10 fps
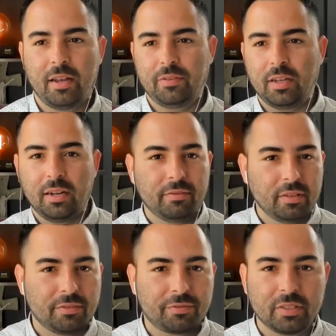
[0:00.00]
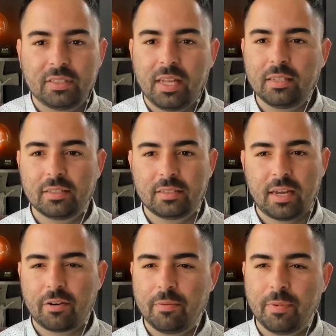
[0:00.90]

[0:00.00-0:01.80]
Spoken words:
If they live in different states, etc.